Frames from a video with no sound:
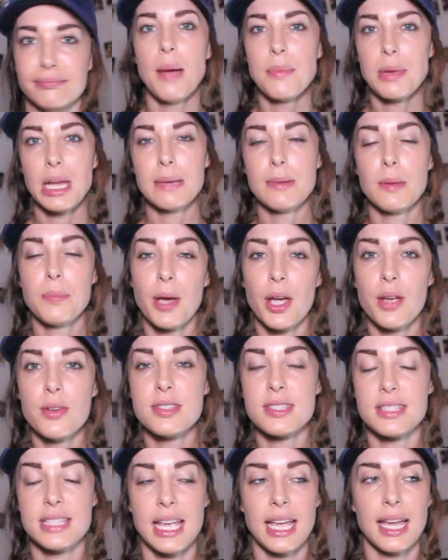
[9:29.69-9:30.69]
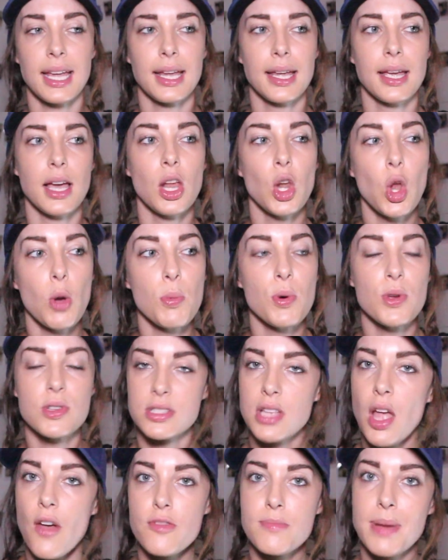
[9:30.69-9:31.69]
I'm going to be posting a lot more
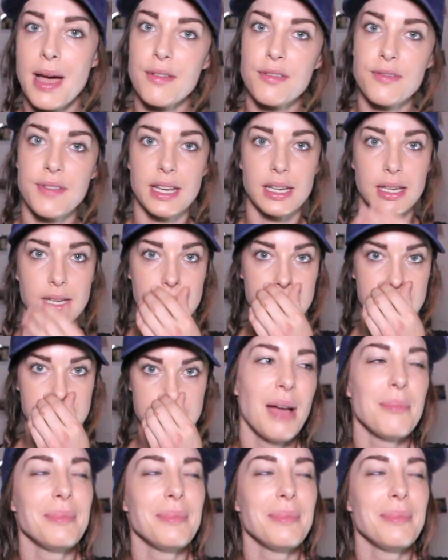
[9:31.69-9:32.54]
stuff about fitness.